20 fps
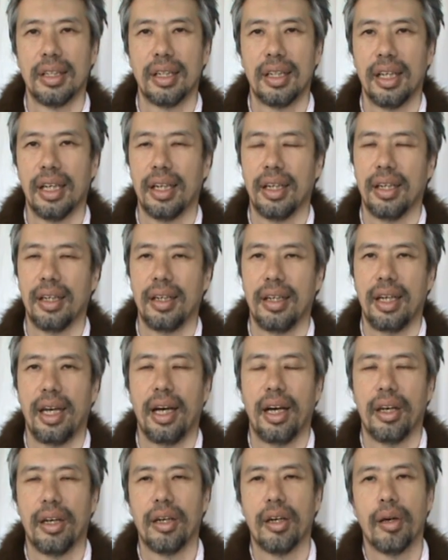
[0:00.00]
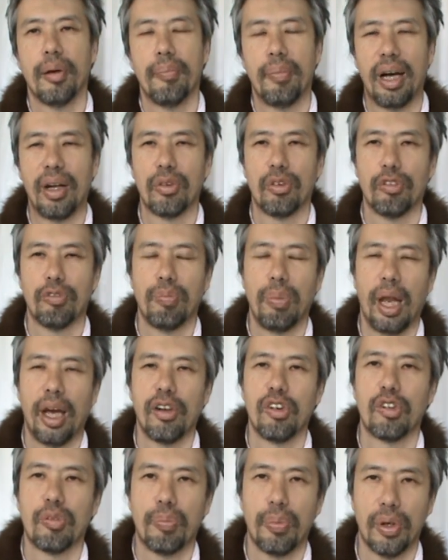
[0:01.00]
then yeah, the amount of
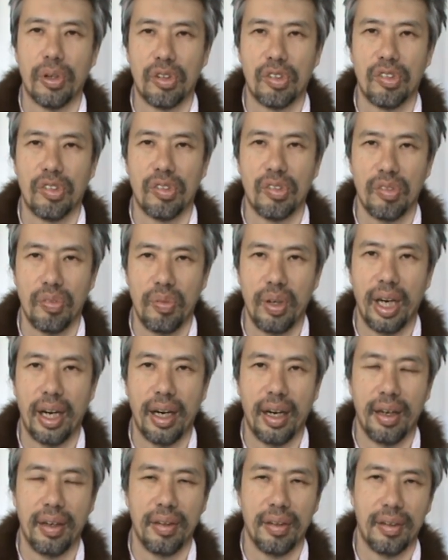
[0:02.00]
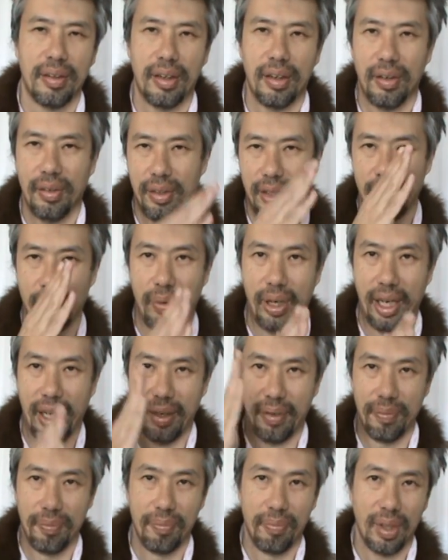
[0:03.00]
blind spots, yeah, are in a way
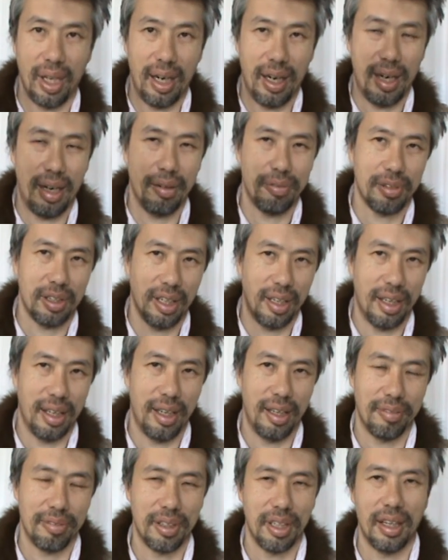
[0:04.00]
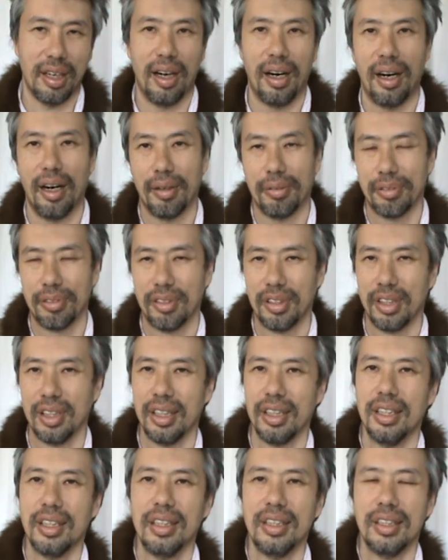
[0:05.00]
halved and halved and halved
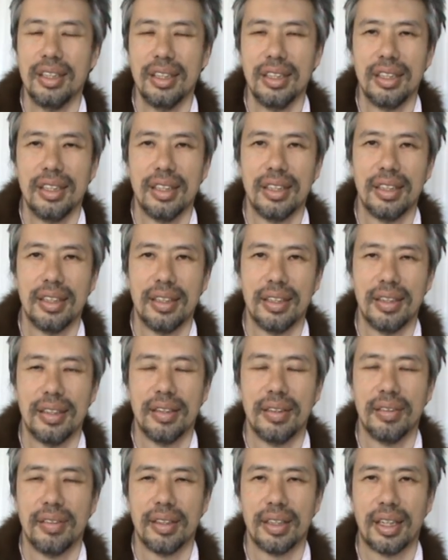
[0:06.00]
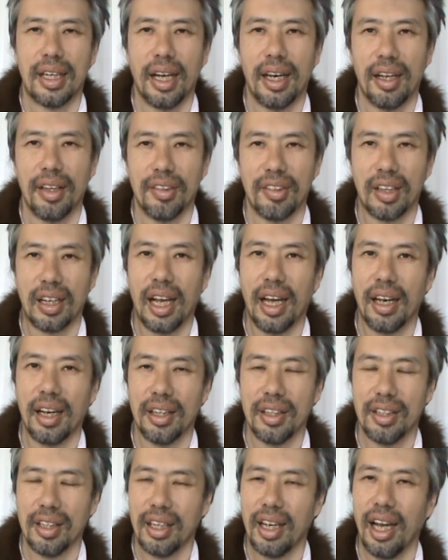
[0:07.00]
uh, again and again
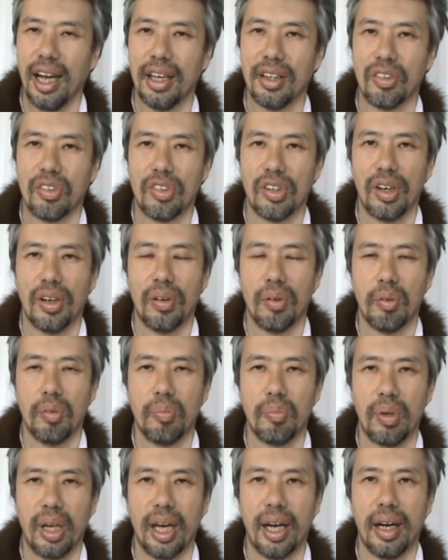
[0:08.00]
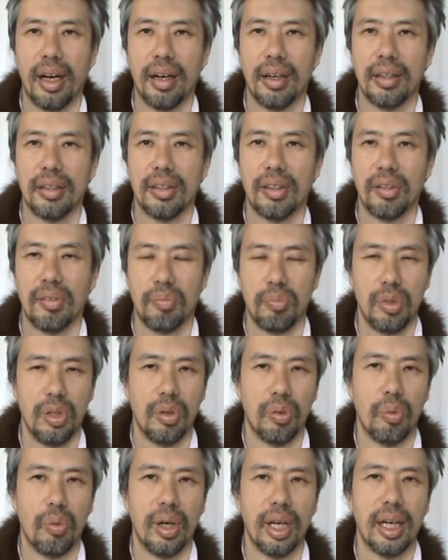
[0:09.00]
and again. So yeah, you
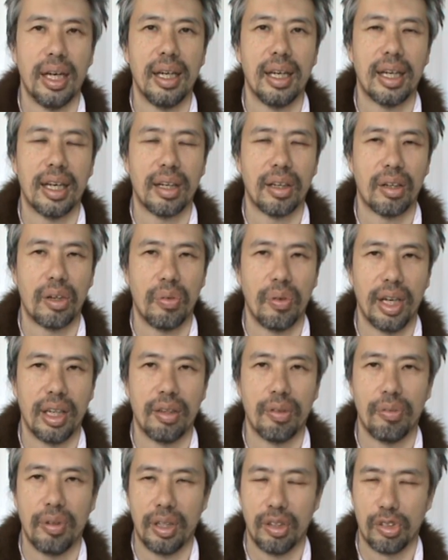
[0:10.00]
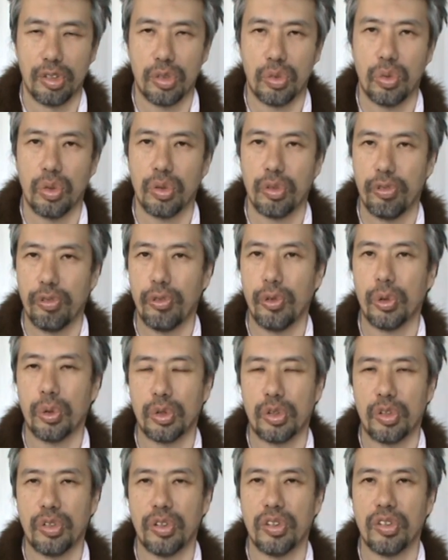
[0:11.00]
really can create a very strong
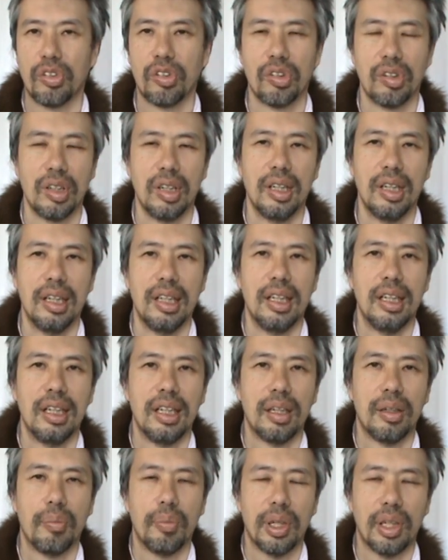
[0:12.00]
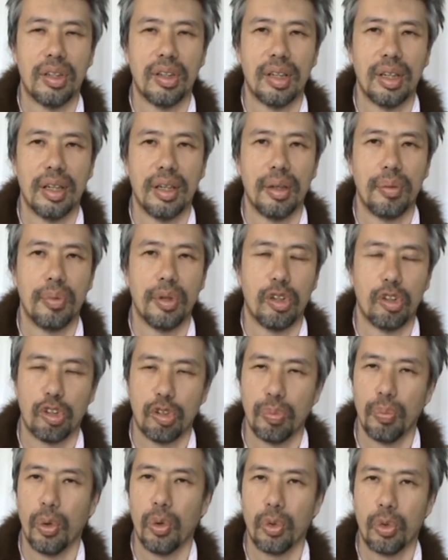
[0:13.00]
fortress with uh, with a
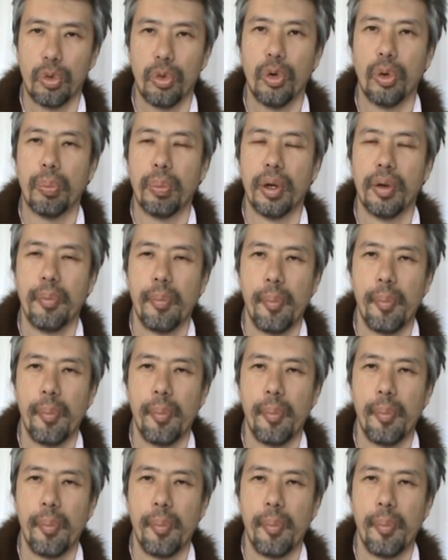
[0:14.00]
small group.